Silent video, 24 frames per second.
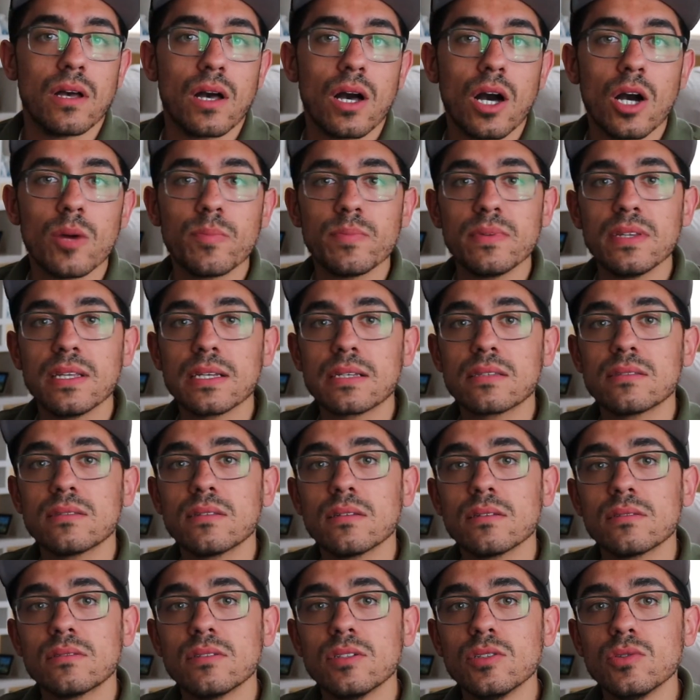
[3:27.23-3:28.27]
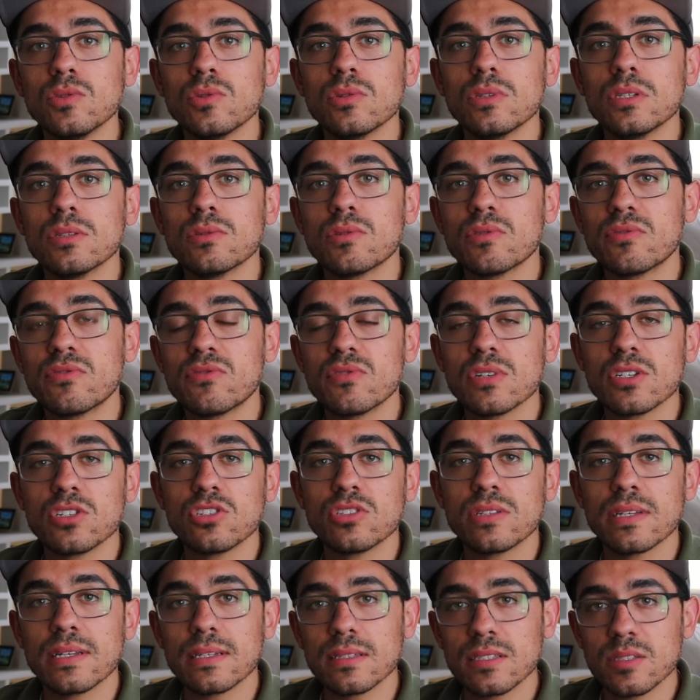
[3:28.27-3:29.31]
Up next is the newly
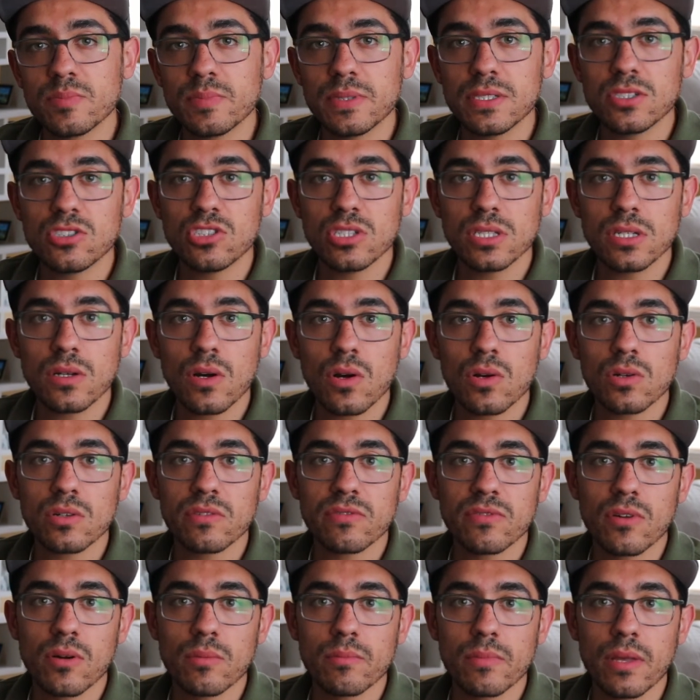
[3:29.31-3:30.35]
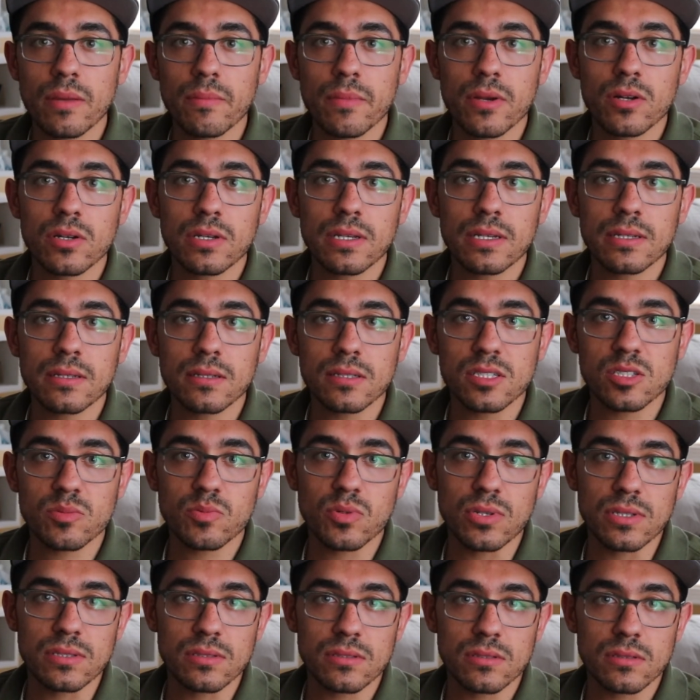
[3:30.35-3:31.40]
refreshed SPG card from American
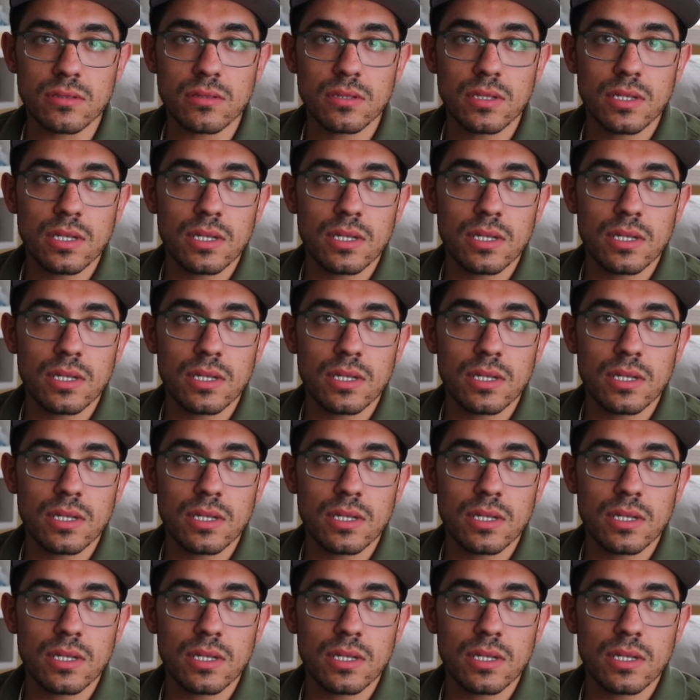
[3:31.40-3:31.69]
Express.